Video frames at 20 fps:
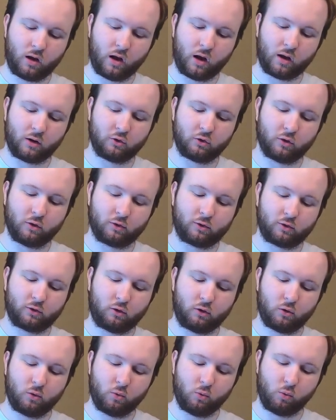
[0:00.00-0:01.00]
and
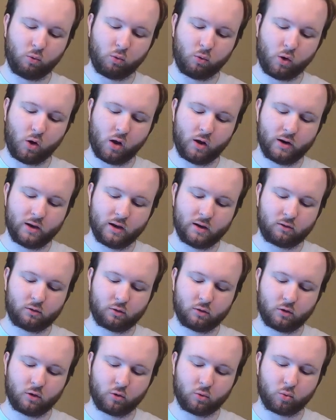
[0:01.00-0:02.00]
just run
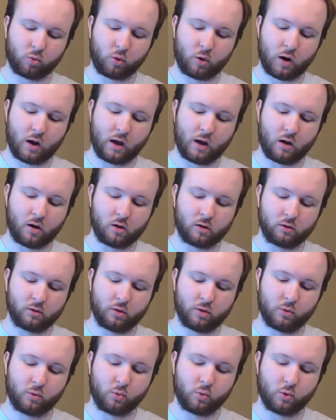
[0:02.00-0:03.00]
it
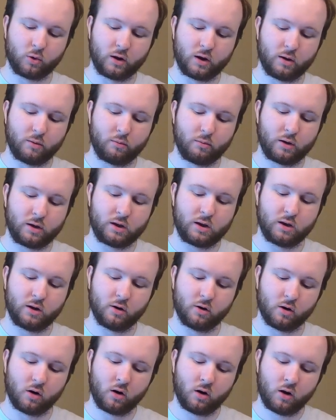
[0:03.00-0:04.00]
around the rim
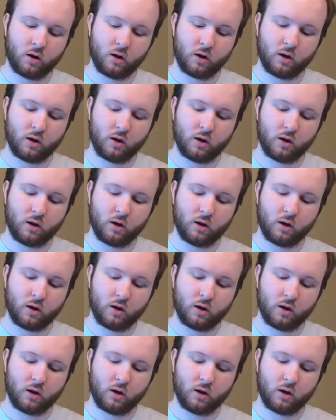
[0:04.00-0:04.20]
here.